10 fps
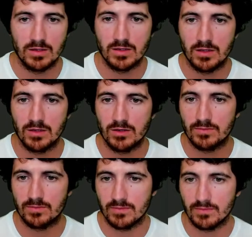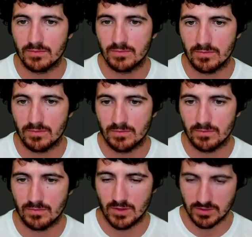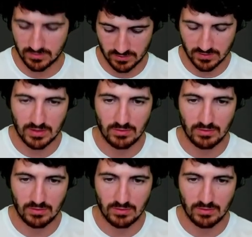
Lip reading: in here. Right, so they're